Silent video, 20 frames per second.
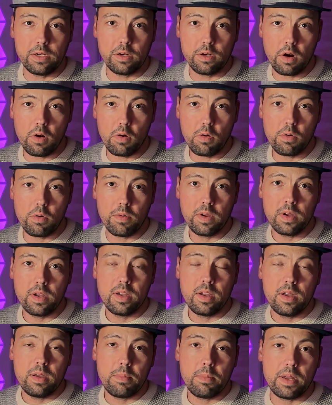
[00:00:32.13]
know,
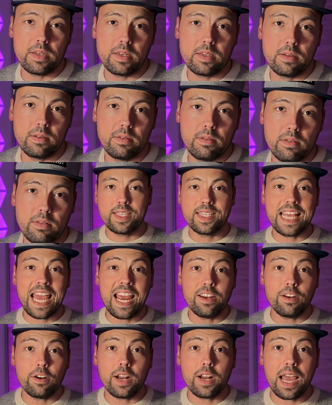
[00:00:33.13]
but the
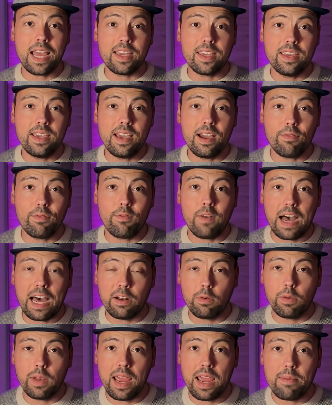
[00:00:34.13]
standard IKEA
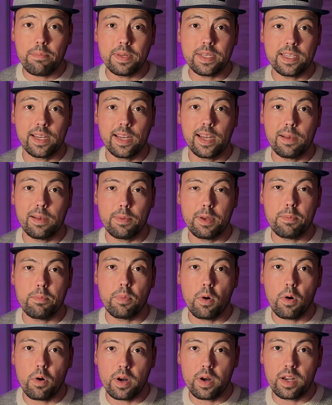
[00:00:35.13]
Fado lamp is a little bit
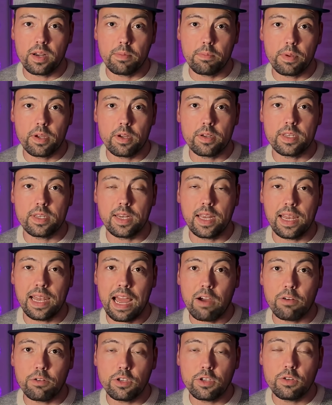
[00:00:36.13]
boring because it
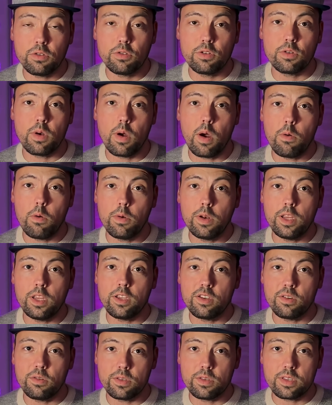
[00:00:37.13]
allows you to only
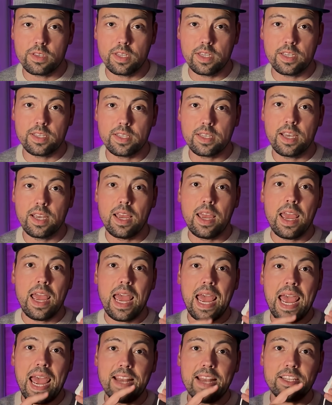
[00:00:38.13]
use this
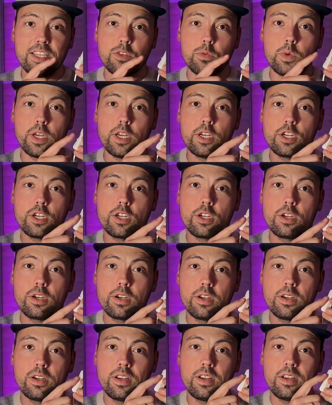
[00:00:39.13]
hand switch
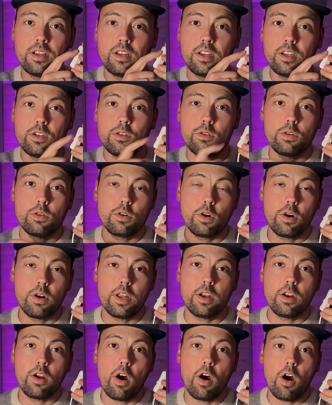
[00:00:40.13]
to turn
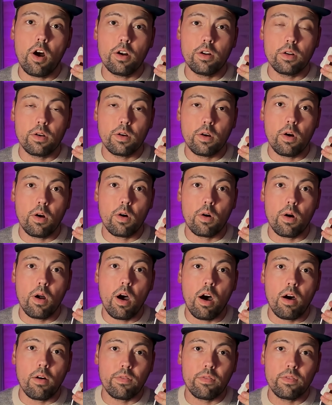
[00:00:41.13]
it on or
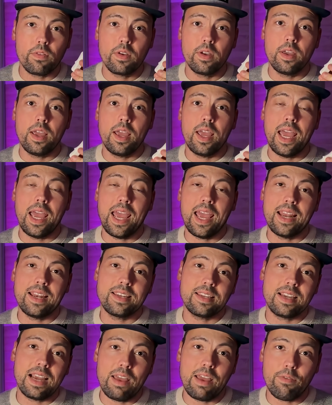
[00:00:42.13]
off.
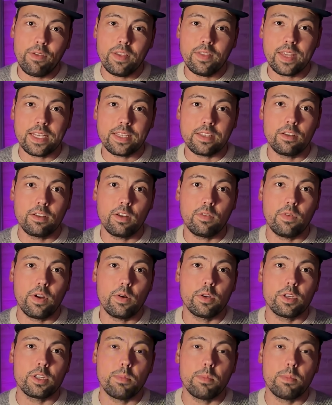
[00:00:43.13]
And I think that's not very